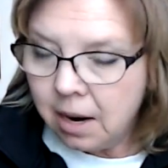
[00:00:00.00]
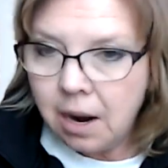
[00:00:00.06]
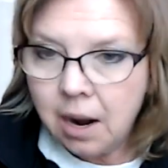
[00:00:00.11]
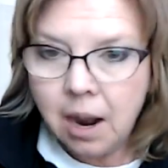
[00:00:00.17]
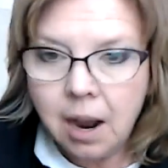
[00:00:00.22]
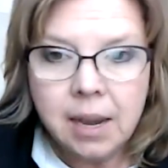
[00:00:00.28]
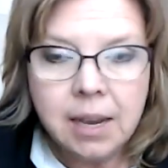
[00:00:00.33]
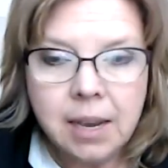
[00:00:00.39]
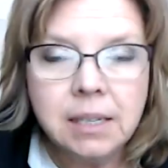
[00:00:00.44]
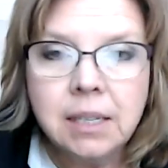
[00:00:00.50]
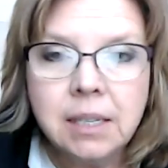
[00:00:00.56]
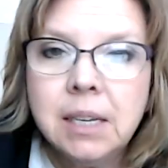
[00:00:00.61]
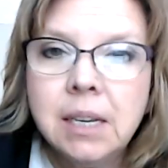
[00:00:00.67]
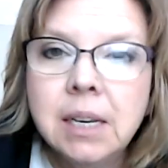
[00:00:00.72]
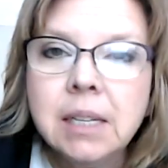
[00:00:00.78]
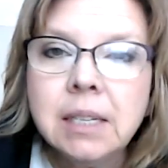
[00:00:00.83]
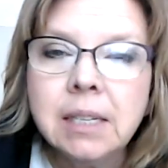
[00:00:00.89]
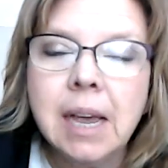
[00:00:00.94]
I could see
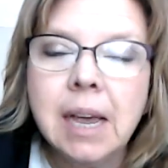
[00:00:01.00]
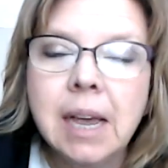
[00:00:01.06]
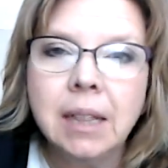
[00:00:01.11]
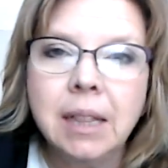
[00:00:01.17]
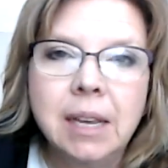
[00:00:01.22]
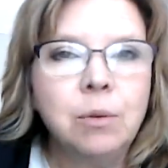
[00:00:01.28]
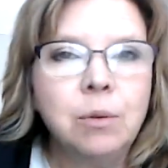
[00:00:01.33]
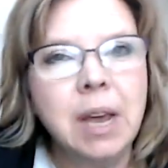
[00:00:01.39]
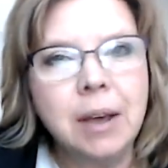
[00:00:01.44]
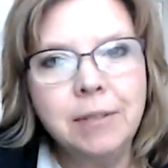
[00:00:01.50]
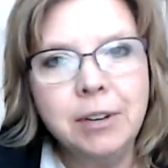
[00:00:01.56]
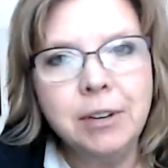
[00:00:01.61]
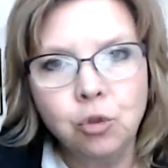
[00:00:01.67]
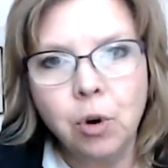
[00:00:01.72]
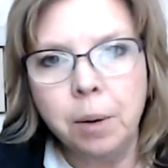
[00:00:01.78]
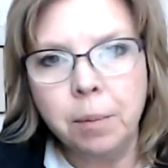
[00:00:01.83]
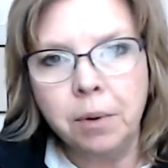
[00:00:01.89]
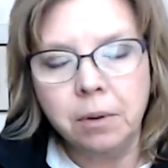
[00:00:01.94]
exactly, he was having
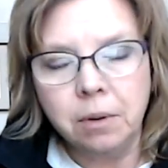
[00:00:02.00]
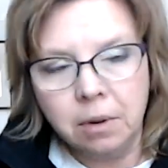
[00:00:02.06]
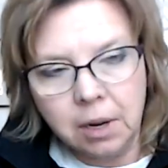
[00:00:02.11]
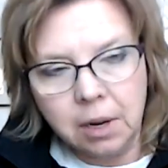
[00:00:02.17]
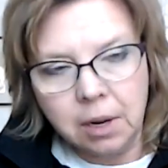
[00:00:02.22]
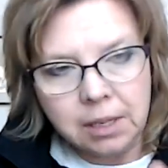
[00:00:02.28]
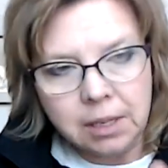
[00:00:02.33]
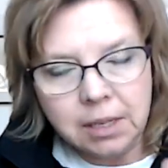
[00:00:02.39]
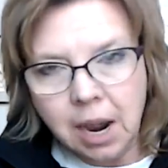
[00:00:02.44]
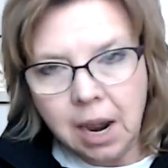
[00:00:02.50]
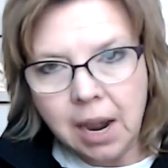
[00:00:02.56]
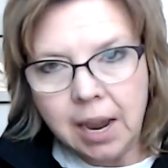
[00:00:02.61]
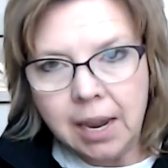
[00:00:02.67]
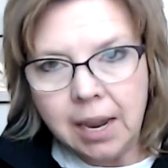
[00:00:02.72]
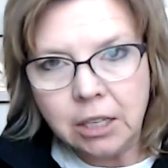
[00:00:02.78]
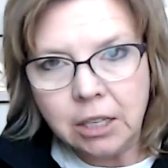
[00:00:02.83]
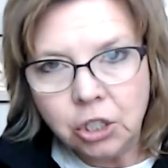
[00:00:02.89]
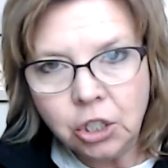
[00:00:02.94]
trouble on the
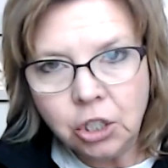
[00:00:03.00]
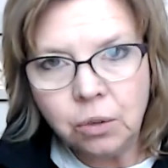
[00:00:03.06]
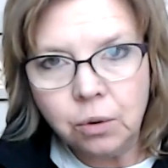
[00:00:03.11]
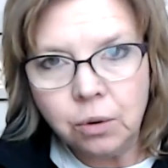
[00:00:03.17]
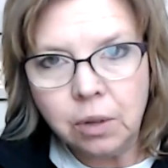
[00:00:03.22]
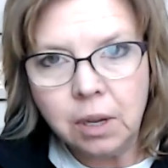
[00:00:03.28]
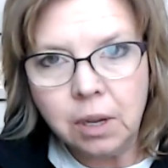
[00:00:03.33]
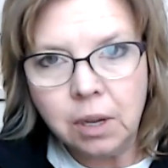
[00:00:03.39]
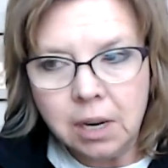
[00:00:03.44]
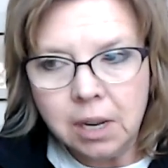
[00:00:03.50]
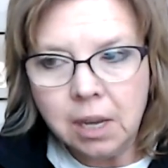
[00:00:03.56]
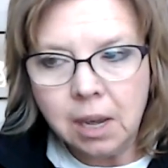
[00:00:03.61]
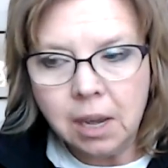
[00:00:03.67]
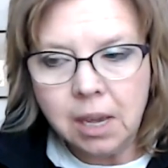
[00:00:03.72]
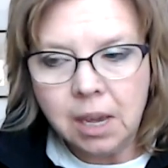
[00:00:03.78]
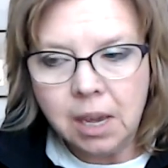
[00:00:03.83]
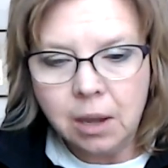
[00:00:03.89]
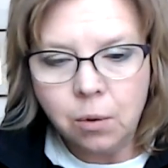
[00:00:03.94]
tying the shoe thing, and
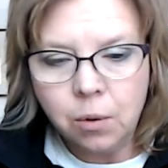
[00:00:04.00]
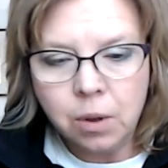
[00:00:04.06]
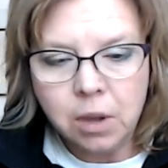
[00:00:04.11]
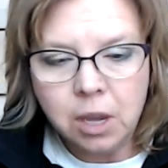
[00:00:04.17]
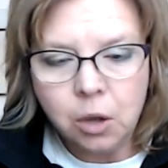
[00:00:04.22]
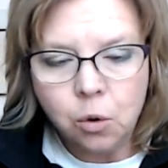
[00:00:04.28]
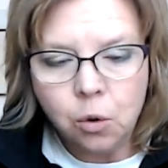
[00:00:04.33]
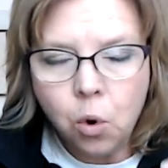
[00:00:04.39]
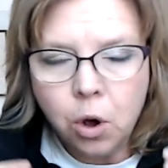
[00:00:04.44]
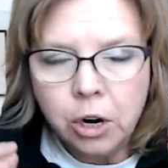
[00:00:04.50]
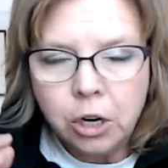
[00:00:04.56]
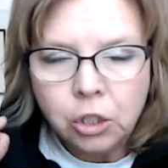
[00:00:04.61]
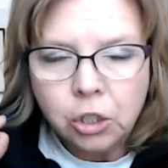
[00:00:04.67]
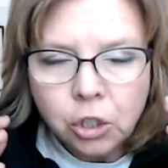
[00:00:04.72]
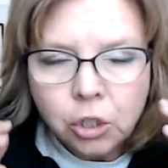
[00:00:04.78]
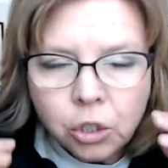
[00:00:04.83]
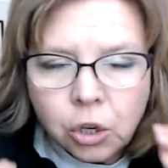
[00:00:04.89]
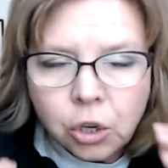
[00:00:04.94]
he wanted
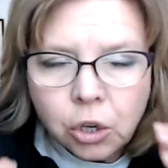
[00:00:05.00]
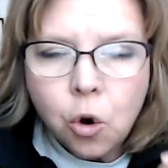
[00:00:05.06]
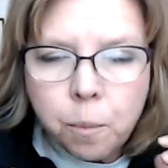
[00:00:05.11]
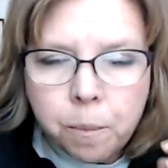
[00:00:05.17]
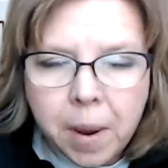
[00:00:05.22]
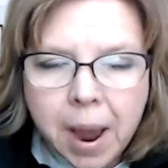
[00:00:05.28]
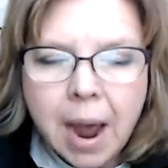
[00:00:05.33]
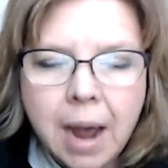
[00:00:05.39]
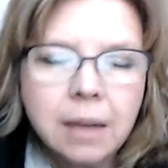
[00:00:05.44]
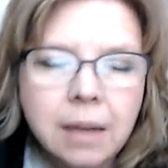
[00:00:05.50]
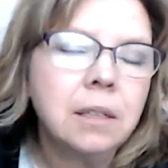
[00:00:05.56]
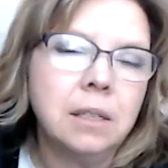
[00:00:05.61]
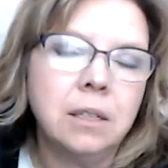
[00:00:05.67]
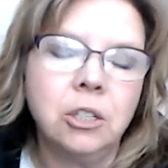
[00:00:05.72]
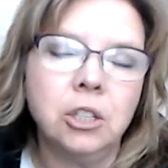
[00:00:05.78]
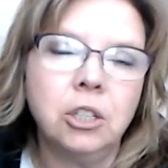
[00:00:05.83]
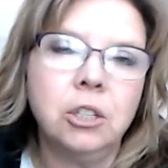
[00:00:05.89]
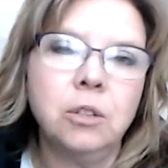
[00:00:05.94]
so badly
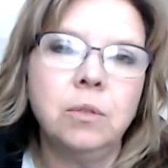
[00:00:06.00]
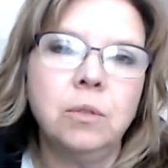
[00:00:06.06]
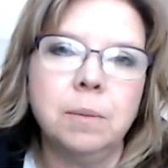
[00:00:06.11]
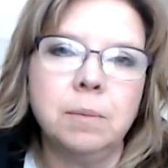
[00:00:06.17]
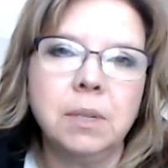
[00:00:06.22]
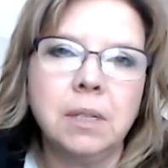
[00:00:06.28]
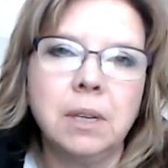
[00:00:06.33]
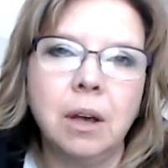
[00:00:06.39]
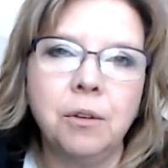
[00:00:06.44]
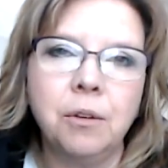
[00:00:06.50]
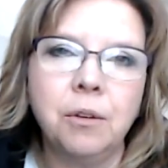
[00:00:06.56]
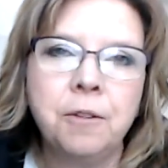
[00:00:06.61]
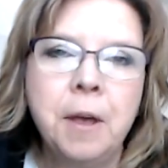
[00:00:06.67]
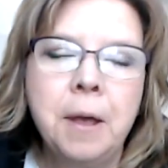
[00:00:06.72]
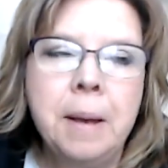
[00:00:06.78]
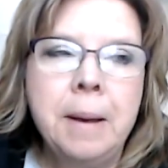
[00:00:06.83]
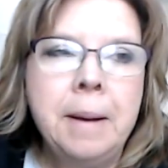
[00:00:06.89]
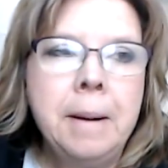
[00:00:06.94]
to do it himself.
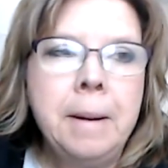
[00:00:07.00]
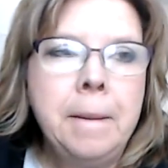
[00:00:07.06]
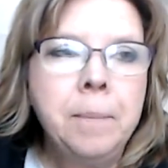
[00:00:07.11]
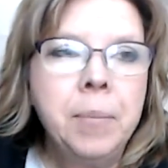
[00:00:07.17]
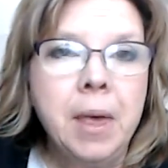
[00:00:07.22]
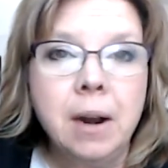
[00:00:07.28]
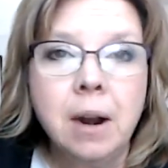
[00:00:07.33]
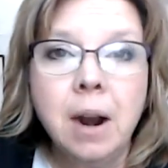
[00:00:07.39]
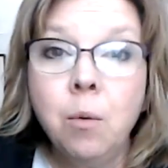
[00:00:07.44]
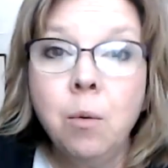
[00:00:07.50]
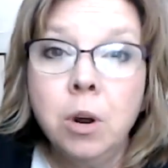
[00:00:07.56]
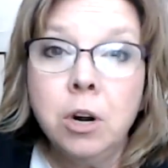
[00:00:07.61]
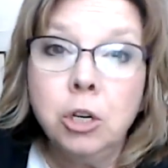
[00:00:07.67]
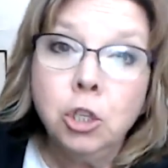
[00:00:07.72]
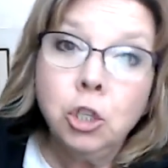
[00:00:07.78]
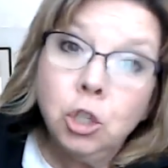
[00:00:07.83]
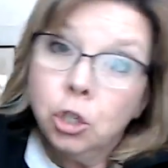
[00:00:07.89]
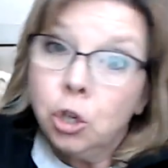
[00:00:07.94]
And I wanted
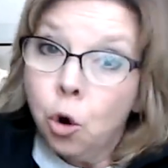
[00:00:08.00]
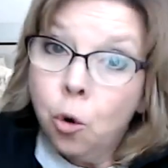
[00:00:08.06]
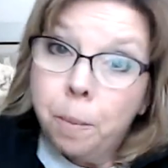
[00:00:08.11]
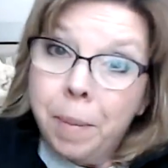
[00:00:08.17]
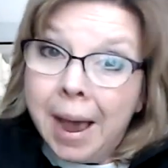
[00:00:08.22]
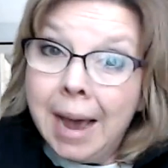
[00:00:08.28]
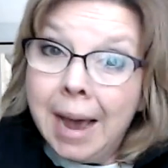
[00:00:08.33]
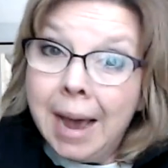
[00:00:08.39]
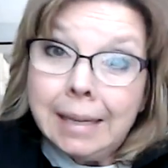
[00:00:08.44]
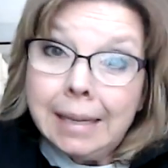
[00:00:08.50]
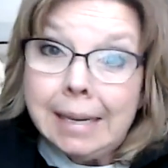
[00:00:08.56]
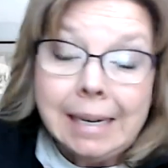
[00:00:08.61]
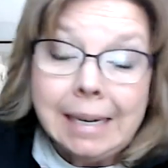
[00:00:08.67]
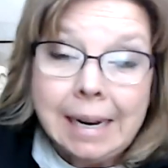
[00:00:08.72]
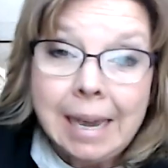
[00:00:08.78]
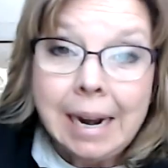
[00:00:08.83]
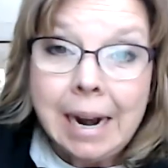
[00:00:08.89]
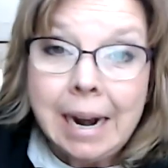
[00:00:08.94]
so badly to
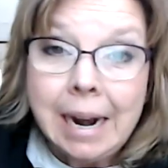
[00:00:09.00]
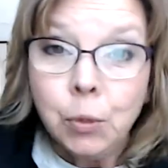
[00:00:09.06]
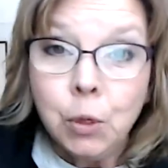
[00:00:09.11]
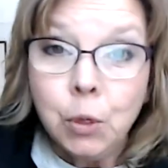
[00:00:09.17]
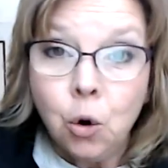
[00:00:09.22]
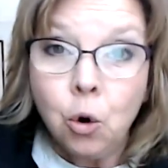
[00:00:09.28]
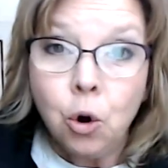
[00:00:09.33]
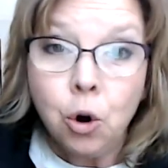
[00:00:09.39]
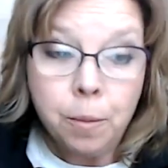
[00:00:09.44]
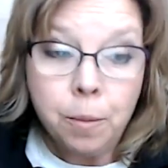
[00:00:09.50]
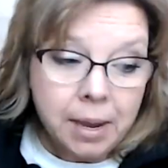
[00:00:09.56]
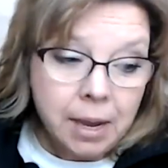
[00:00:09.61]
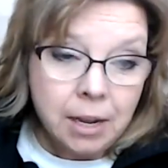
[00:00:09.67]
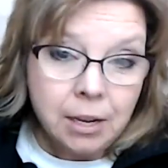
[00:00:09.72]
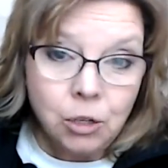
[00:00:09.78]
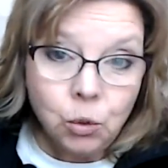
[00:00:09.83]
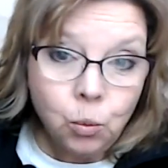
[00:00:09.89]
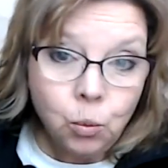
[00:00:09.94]
get out the door
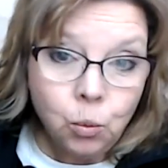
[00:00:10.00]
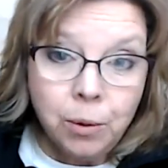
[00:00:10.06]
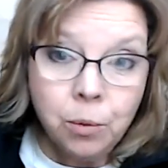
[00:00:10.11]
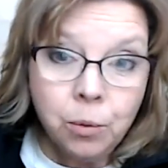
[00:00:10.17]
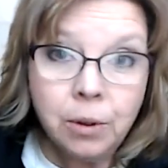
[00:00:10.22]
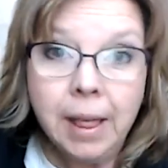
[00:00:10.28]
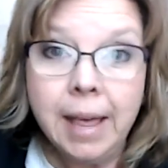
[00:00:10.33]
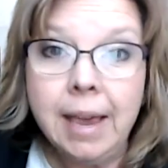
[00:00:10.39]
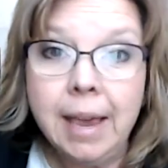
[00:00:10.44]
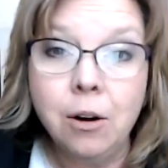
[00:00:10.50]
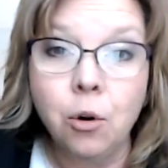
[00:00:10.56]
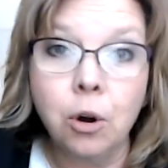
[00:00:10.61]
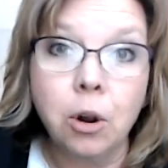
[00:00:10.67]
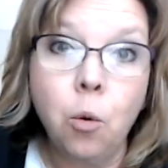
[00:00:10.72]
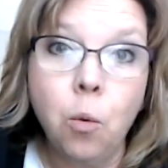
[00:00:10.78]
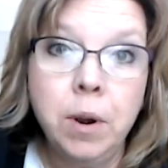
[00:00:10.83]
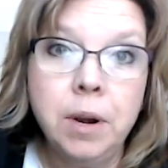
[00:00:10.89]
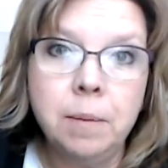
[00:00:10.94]
because we were late or
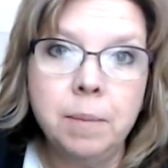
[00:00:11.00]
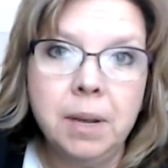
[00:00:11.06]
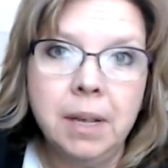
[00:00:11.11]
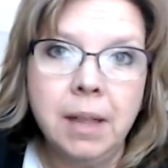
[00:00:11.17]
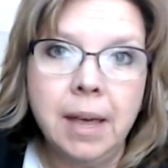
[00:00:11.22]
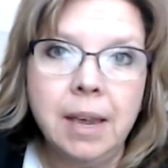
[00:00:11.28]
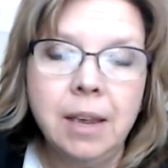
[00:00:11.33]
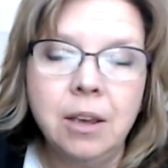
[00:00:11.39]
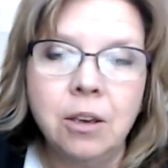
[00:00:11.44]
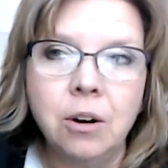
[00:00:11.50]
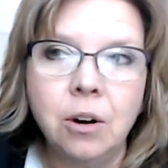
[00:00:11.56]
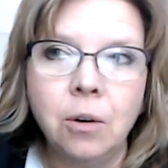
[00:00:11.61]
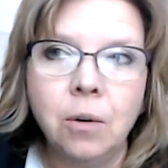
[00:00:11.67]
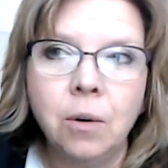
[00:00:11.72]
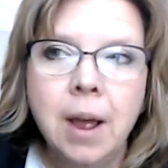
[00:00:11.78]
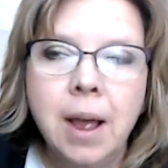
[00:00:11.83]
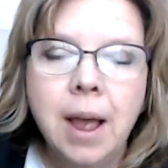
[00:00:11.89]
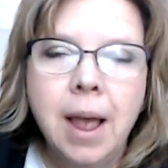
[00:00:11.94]
going to be late,
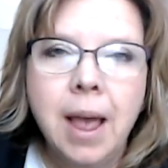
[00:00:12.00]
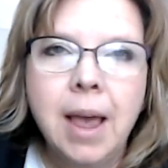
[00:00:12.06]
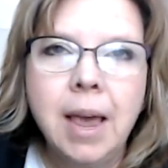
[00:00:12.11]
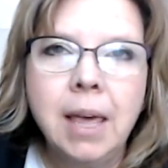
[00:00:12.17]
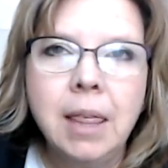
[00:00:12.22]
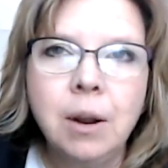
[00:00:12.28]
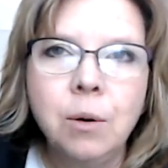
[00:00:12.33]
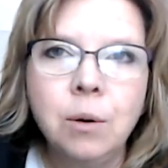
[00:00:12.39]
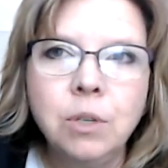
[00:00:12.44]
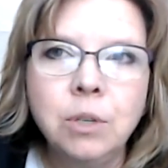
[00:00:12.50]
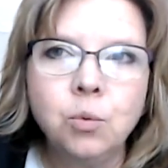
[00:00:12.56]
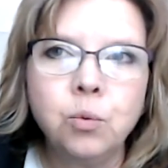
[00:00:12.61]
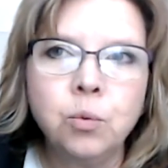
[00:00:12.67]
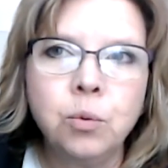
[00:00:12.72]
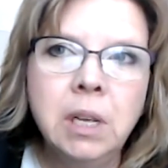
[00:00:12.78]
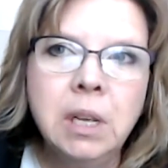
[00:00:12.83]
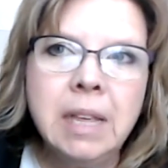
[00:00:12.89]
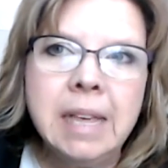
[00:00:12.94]
and there was really